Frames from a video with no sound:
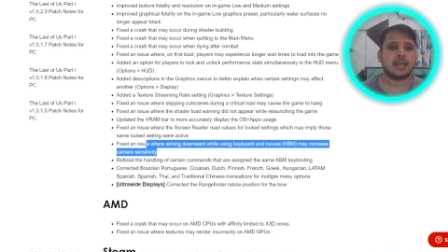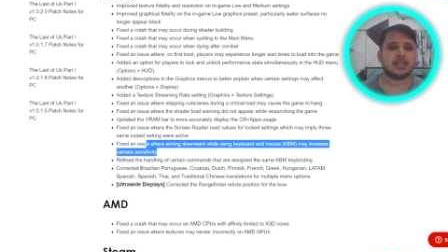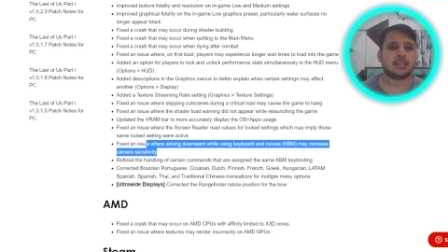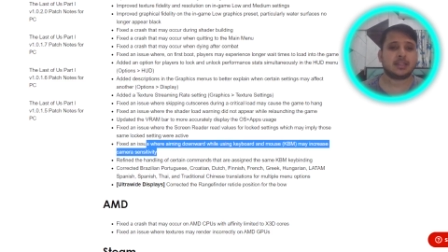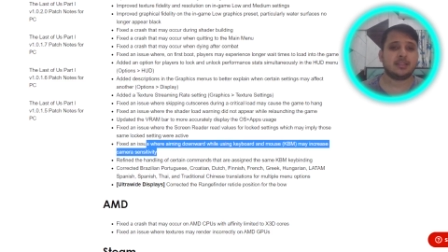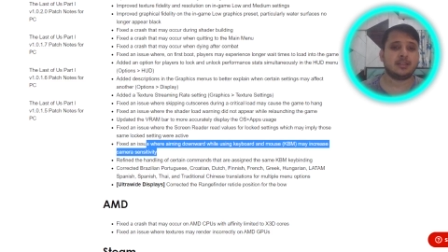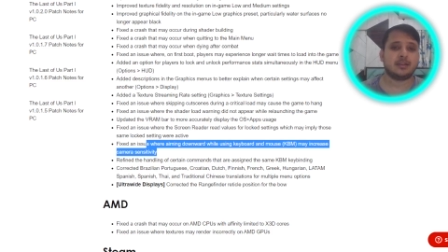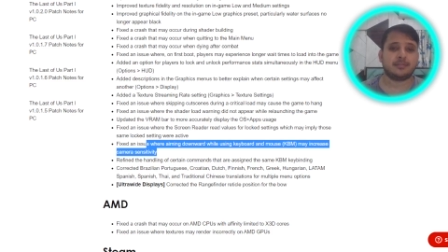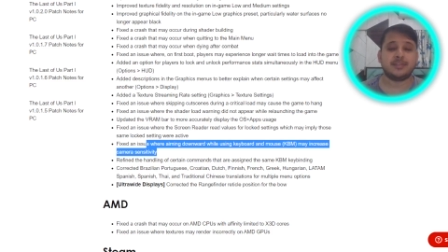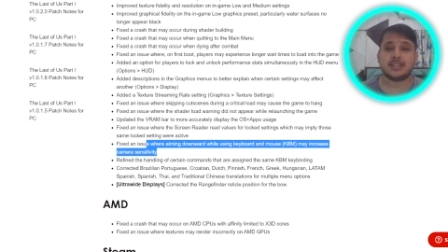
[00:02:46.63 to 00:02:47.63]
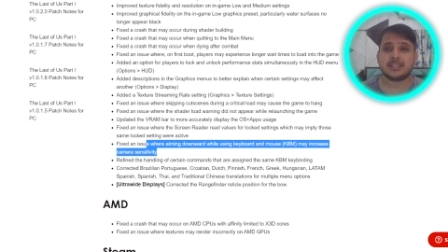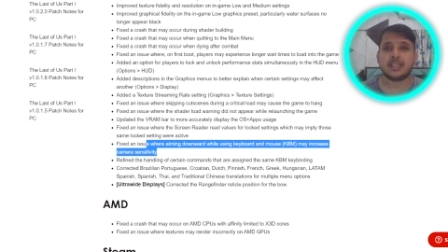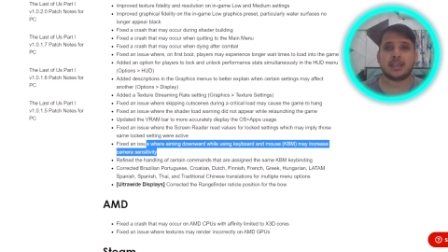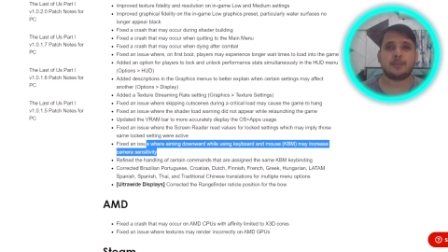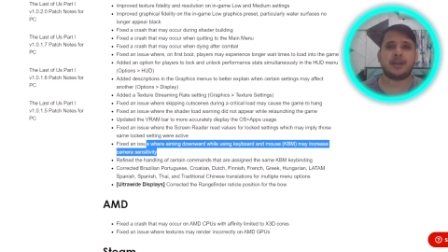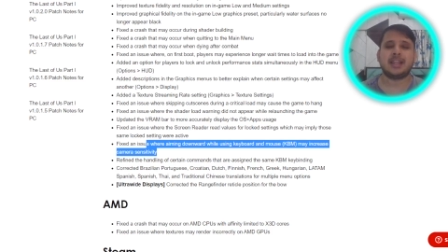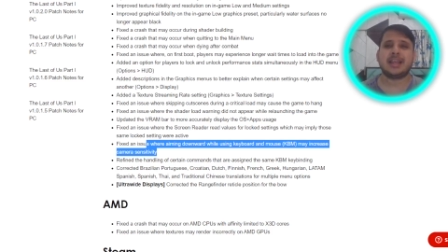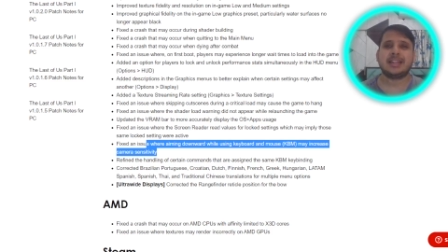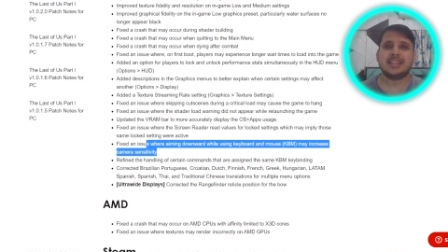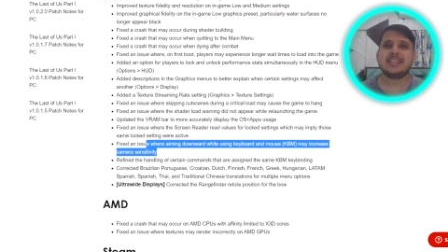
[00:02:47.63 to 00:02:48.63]
the the fix here but
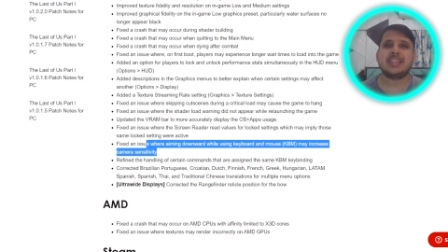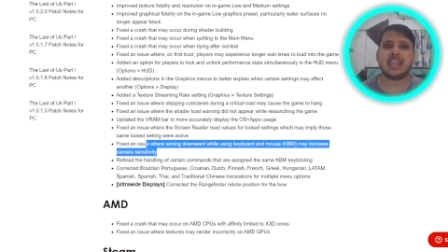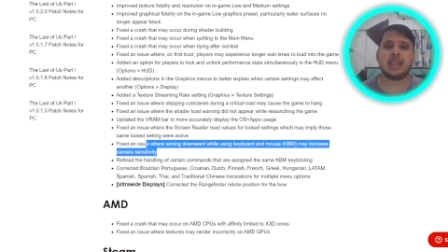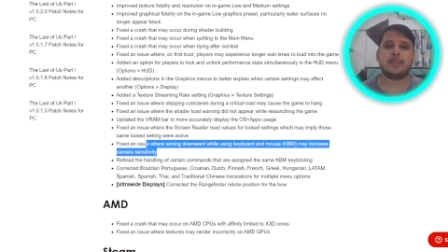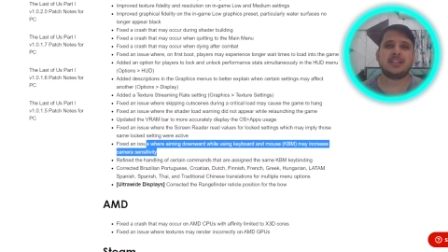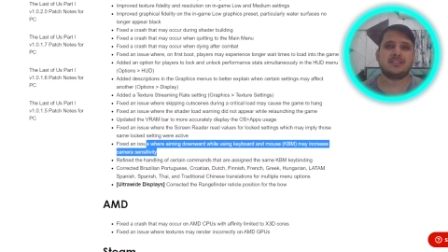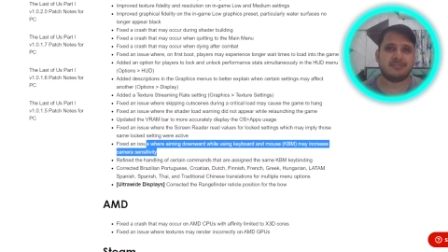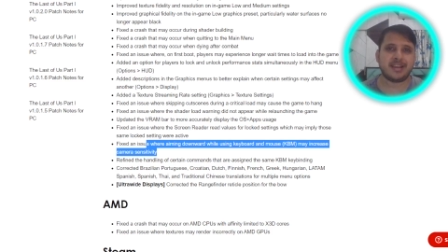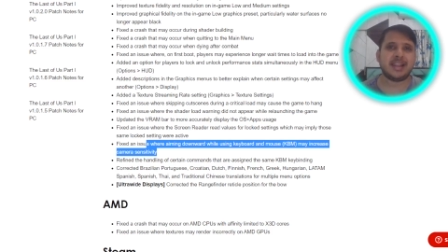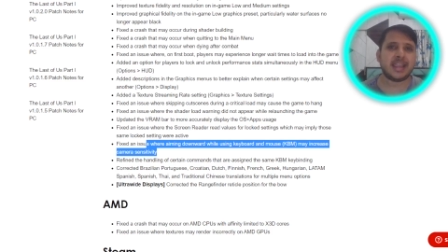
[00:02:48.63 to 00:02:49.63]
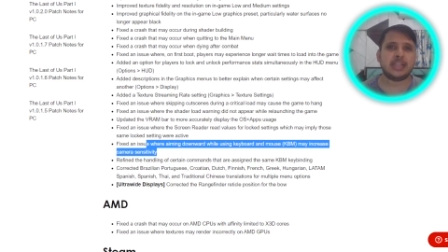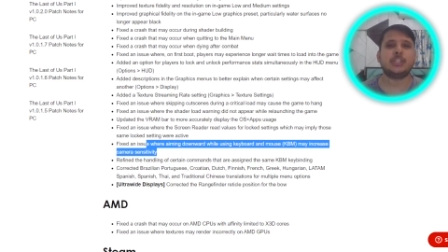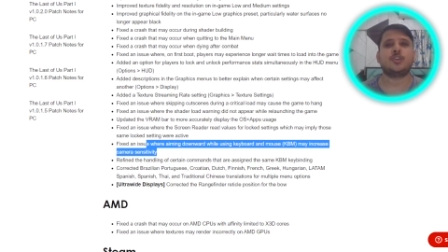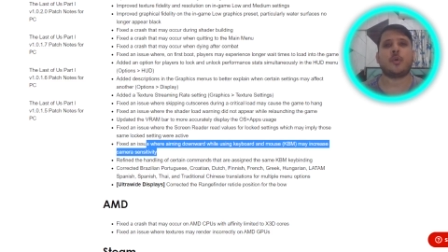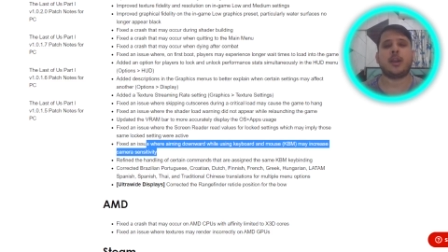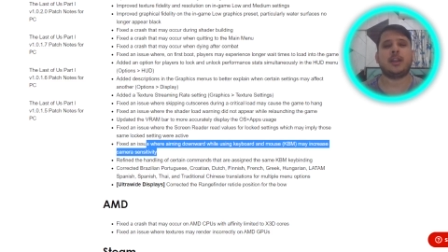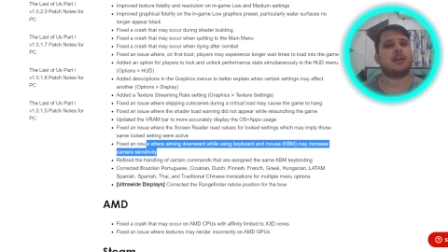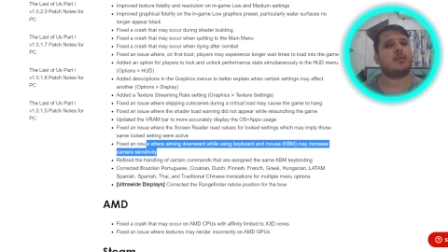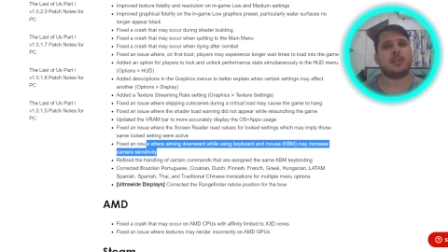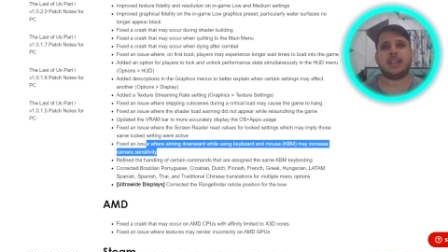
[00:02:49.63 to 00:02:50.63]
this game is well enjoyed
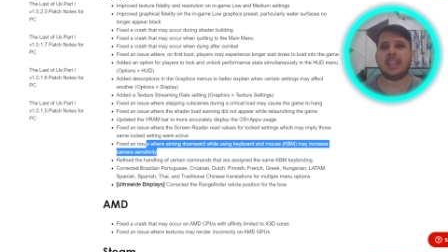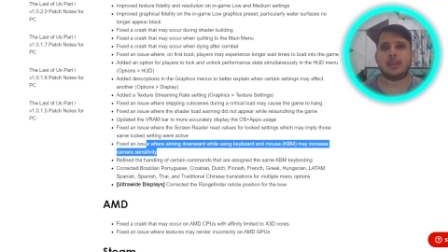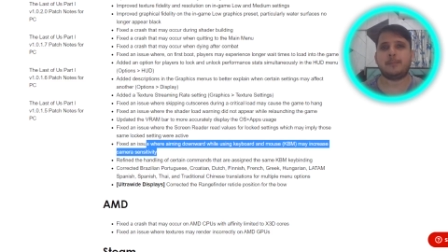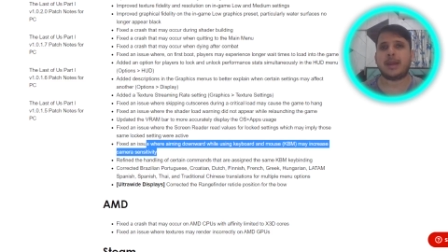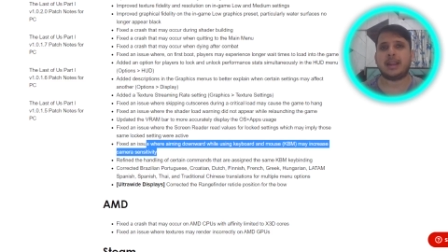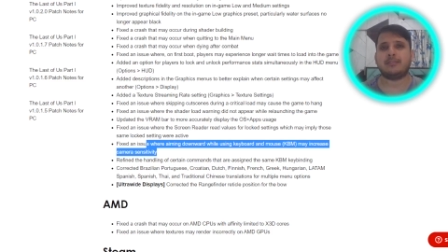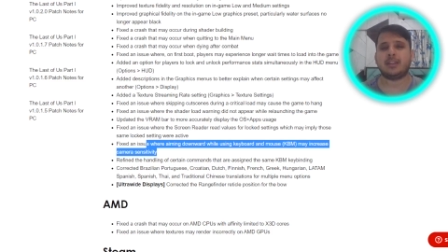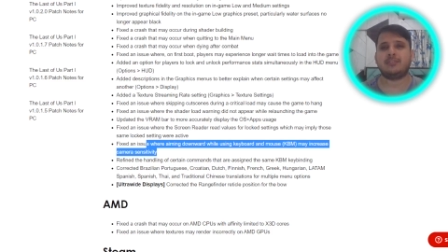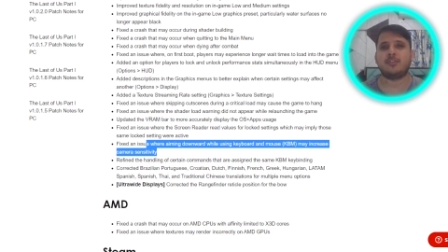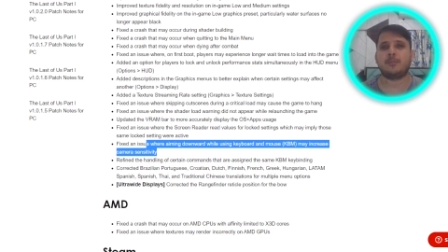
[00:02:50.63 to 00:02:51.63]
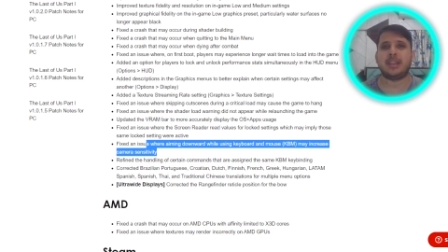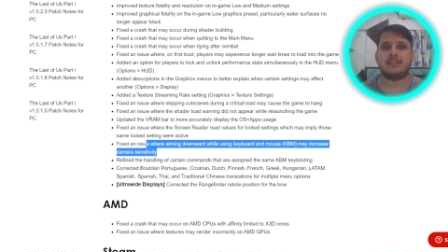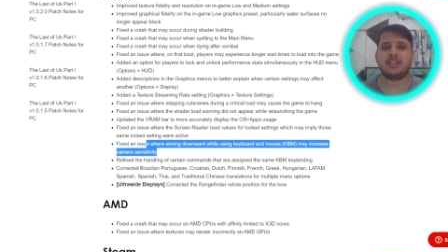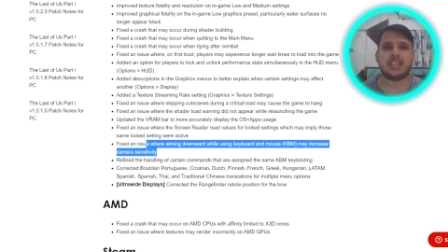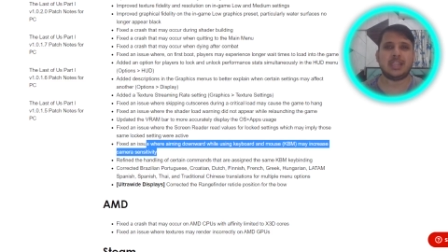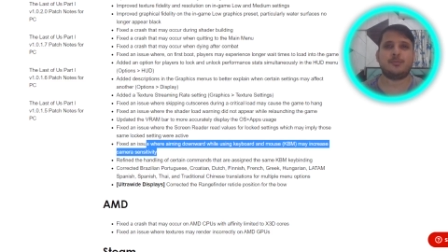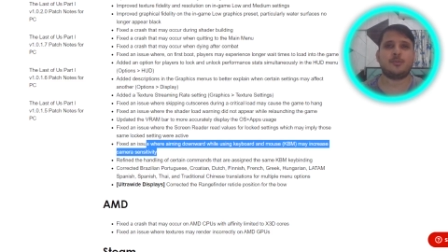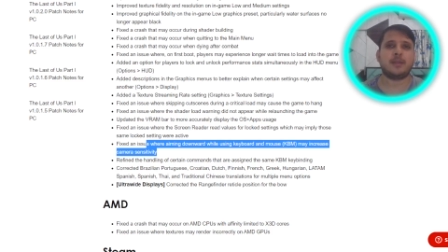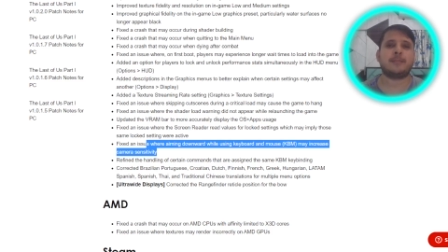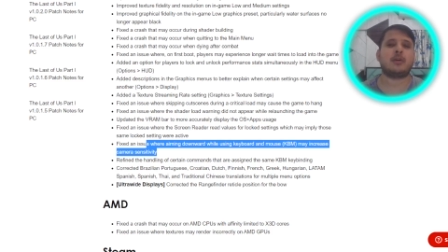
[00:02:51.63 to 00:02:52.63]
on a gamepad But if you're playing with a
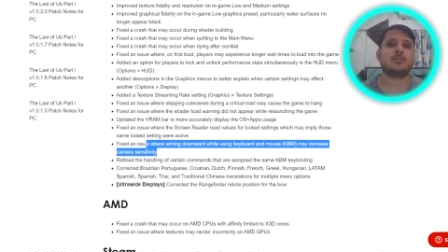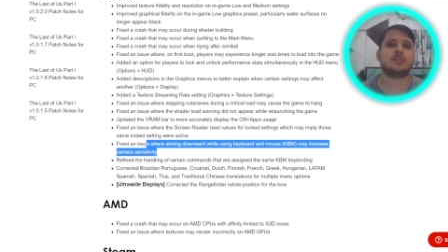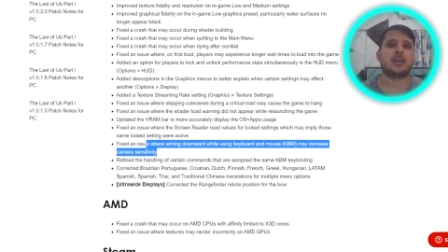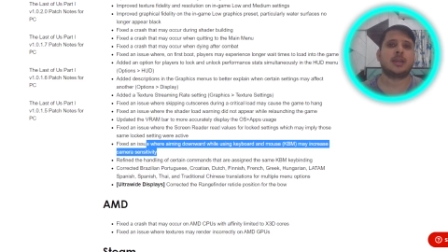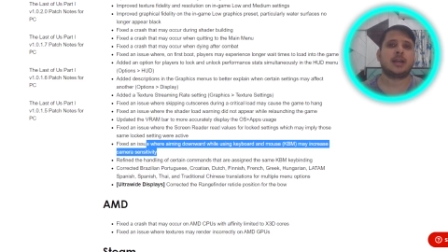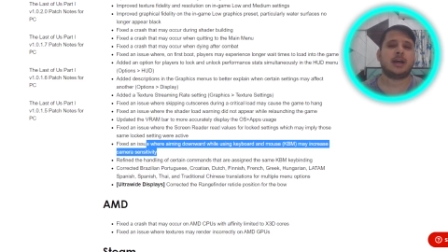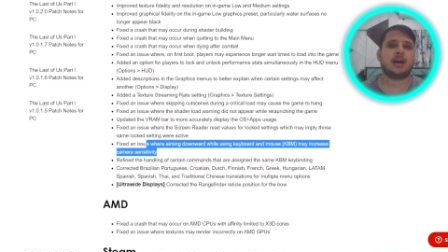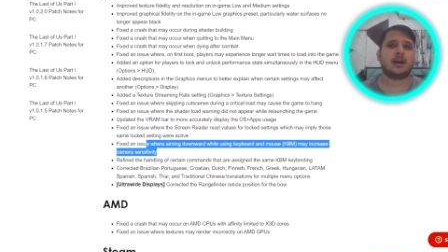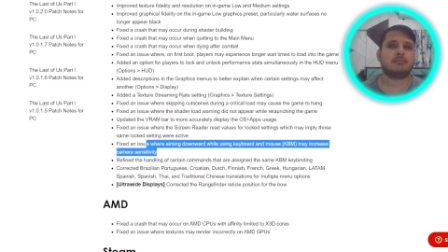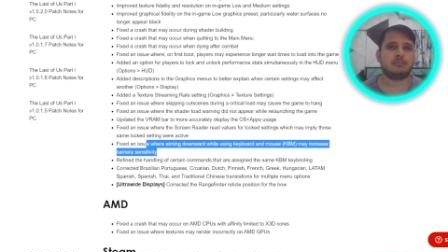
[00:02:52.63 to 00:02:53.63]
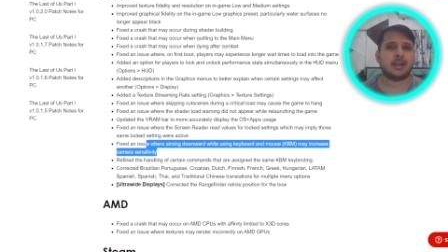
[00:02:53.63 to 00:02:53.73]
keyboard and mouse uh,